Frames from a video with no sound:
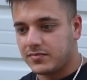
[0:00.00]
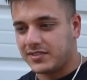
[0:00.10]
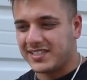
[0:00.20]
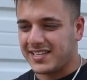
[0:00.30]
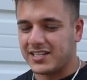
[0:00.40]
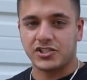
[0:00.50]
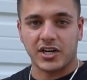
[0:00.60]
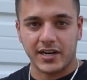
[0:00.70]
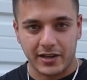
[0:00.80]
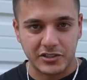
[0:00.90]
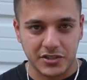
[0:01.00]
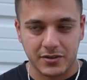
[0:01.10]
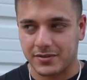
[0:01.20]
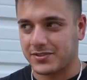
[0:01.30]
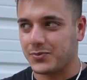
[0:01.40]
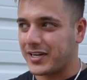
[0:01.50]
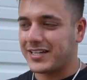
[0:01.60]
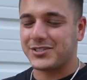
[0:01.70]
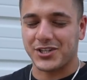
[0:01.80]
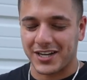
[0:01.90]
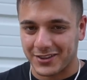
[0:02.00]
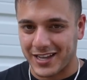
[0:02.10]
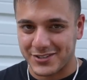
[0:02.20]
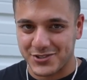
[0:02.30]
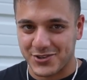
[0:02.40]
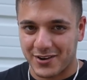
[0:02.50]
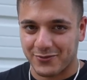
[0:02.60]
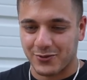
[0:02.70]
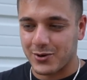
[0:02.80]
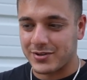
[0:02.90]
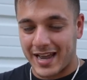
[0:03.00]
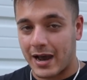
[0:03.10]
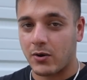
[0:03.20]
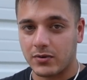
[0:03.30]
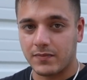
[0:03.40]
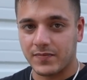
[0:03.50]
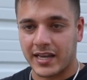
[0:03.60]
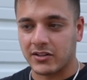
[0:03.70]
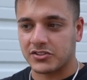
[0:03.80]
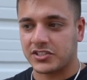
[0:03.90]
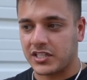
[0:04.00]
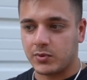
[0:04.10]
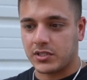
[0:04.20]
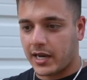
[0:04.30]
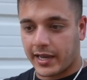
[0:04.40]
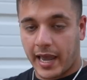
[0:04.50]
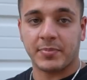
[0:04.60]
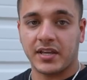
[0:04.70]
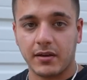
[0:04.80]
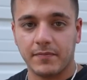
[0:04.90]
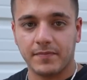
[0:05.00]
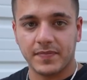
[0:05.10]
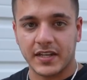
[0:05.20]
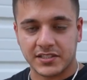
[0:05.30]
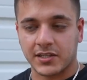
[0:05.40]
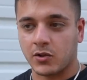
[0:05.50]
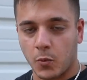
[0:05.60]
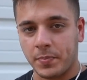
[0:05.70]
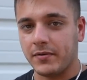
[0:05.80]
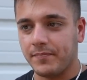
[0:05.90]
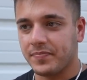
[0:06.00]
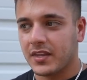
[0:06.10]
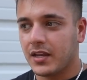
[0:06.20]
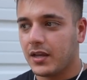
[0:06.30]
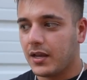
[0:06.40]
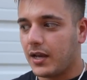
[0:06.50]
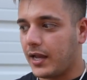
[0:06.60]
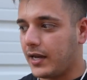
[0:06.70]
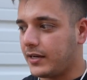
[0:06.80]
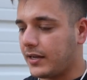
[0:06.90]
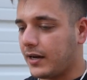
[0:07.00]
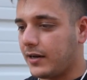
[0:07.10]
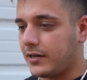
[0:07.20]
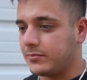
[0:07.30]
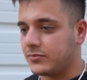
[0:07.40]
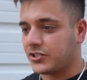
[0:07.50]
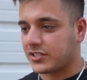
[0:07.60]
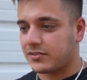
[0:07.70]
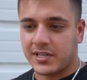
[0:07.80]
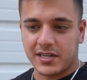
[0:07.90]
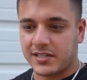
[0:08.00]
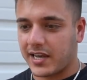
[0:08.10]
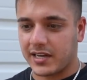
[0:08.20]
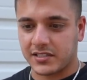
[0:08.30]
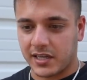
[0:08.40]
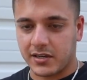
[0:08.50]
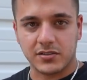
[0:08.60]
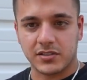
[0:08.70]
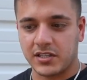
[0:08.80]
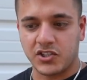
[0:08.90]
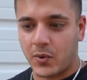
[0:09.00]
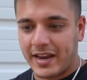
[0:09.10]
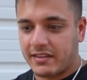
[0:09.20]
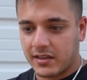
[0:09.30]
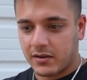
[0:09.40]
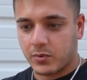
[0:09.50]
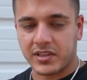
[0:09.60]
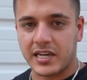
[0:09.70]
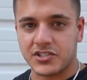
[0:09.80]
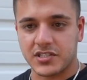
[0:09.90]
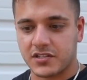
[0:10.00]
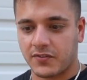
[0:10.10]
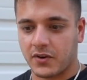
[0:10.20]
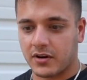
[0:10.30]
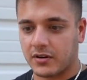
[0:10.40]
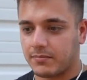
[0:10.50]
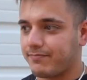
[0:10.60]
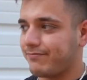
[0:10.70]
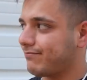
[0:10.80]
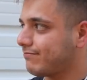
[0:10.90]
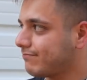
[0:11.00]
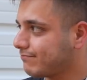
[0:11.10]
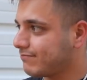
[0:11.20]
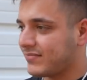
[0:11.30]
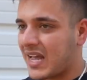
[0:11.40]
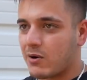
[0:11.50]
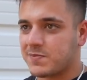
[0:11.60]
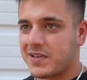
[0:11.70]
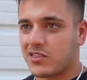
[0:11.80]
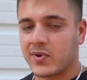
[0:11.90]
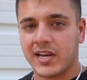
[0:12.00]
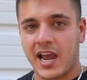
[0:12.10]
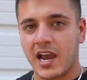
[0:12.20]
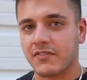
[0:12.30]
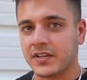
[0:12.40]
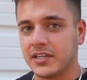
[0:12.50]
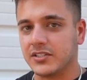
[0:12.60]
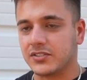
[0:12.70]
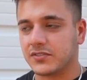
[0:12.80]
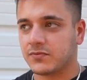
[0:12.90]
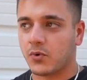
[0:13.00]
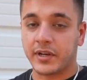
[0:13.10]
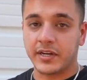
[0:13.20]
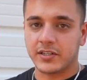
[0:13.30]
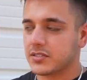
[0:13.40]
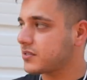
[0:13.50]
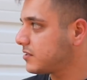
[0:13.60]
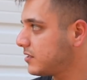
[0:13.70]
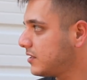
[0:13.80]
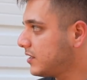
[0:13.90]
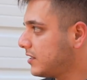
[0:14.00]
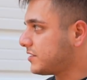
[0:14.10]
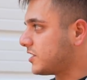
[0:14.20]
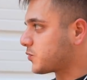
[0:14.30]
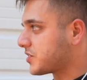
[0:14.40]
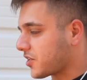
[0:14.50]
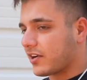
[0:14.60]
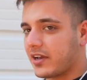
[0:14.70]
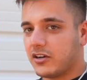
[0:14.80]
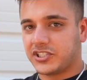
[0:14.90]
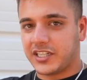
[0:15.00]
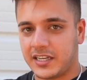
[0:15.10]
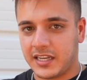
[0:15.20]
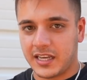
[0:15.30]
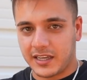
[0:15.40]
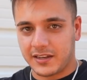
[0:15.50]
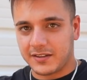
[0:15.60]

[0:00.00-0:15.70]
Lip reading: We didn't shut Legends Off-Road down, the LLC. I kept it. It's still open. And just didn't take any sales, didn't do anything with Legends for, now it's been 3.5 years, 4 years since we started LGND.